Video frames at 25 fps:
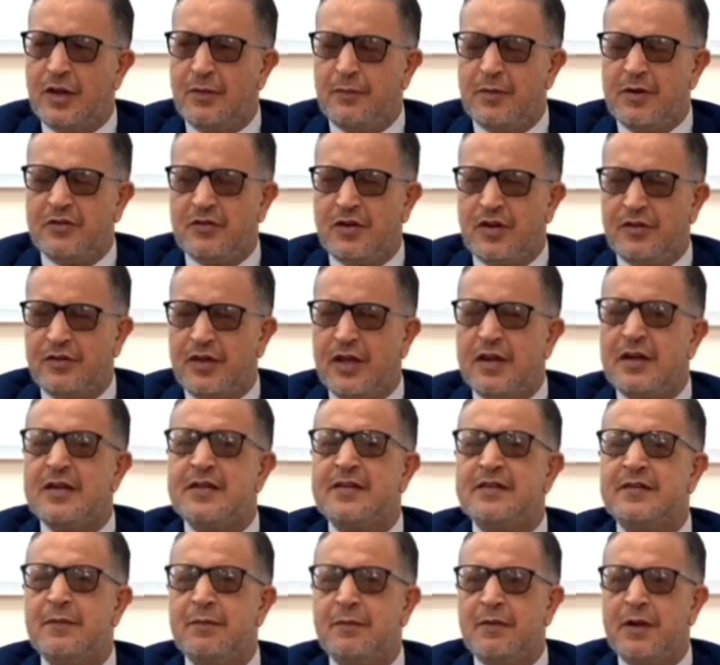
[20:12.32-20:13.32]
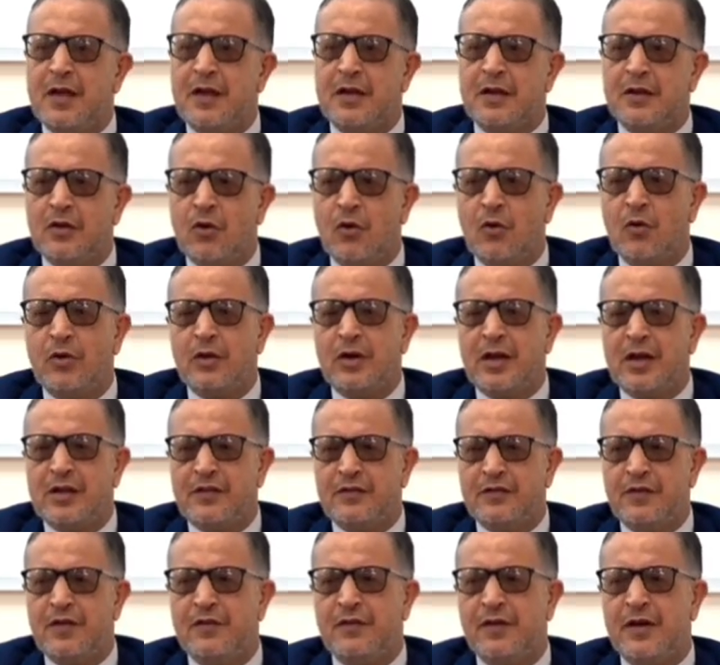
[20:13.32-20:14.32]
Patient has unexplained
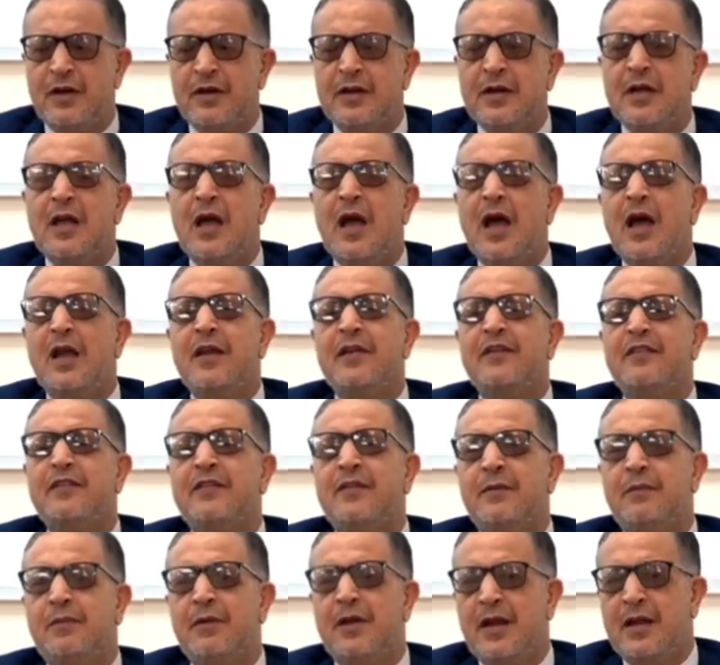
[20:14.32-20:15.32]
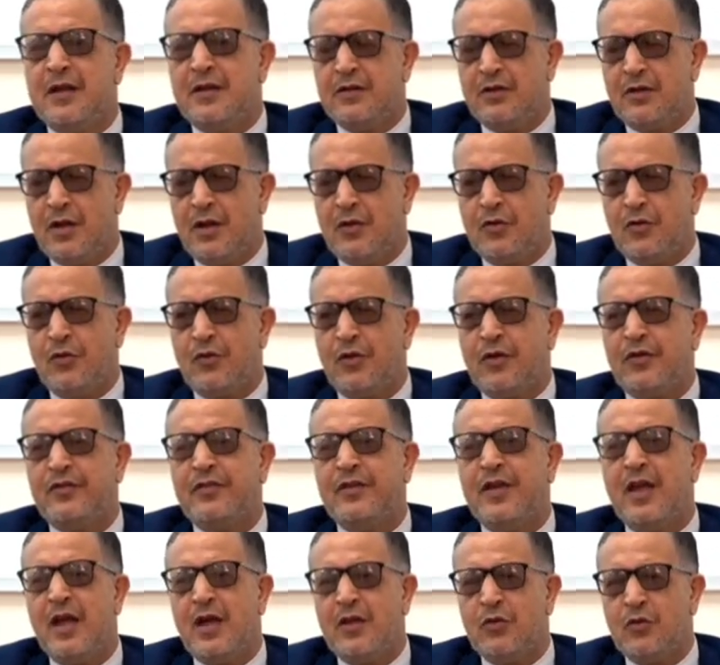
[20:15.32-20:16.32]
low-grade fever, unexplained
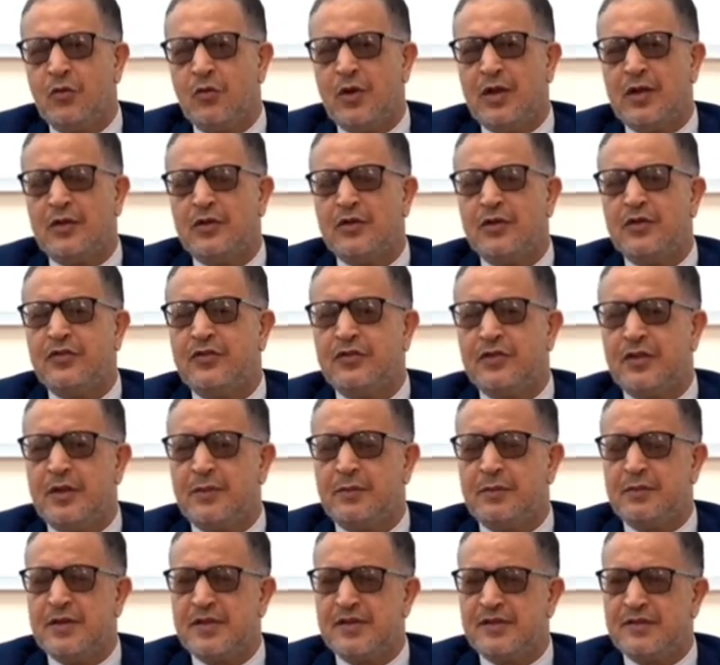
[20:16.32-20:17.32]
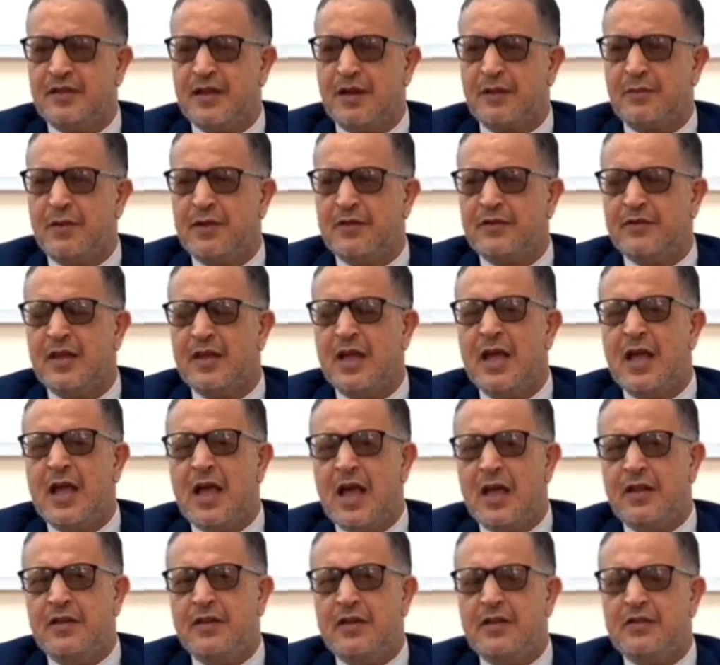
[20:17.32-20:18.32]
anorexia and weight loss, sleep disturbance,
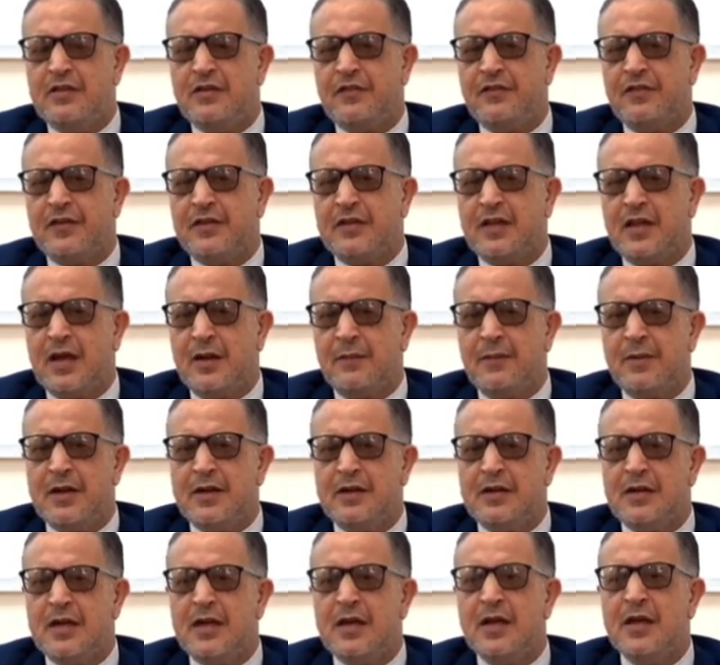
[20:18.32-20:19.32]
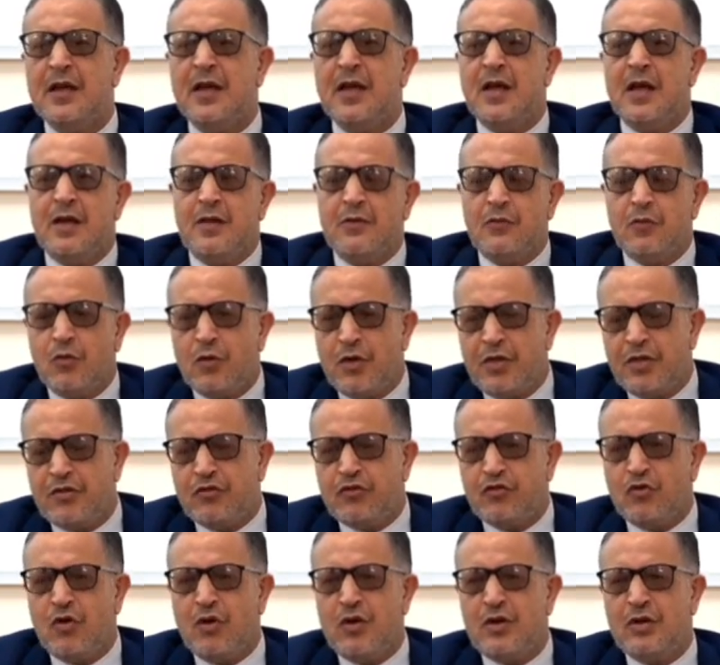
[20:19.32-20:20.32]
and easy fatigability, and
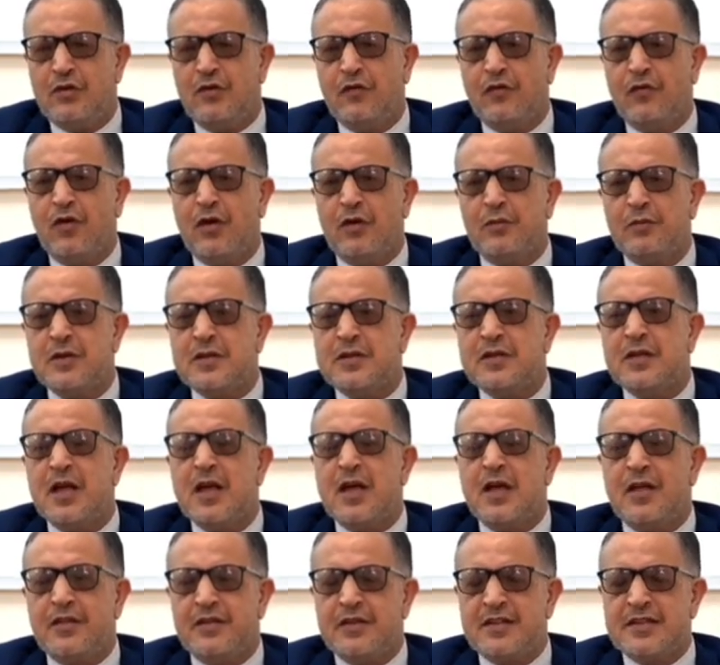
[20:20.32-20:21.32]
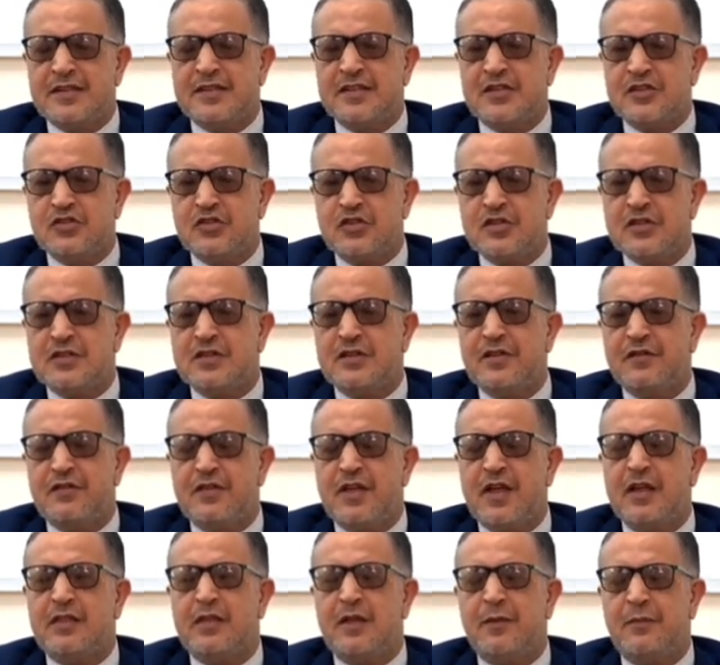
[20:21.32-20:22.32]
with joint involvement. This is suggestive
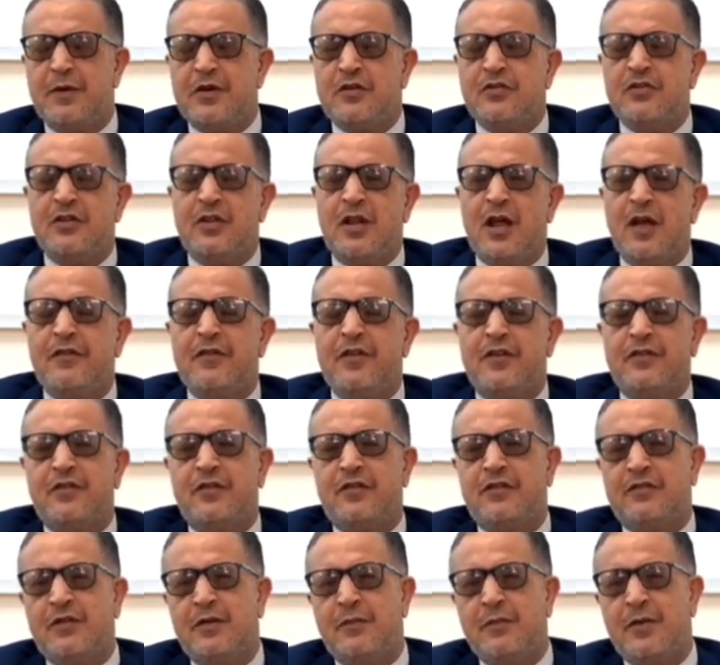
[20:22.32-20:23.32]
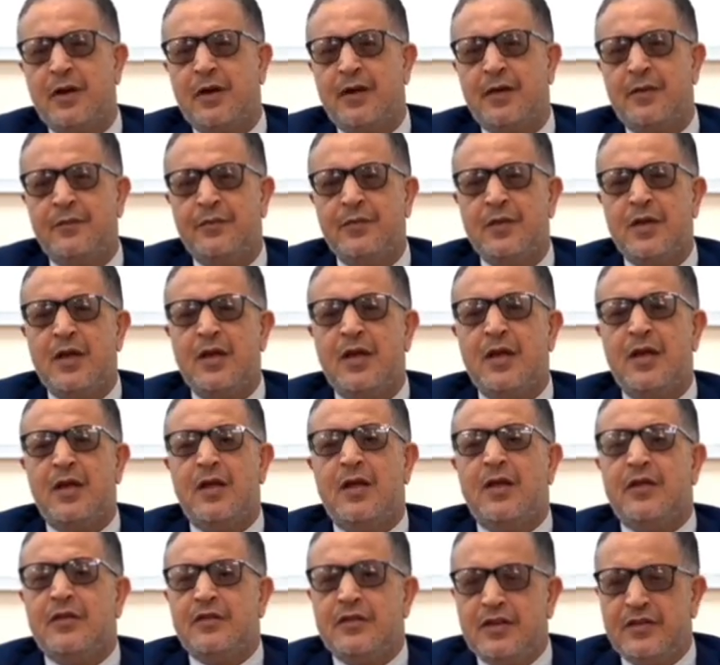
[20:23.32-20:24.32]
that the patient have a systemic
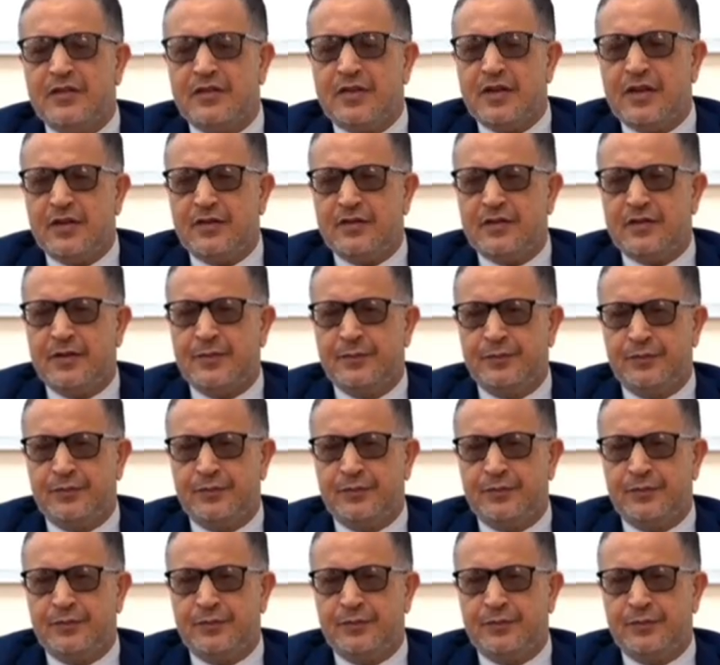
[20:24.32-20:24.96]
disease.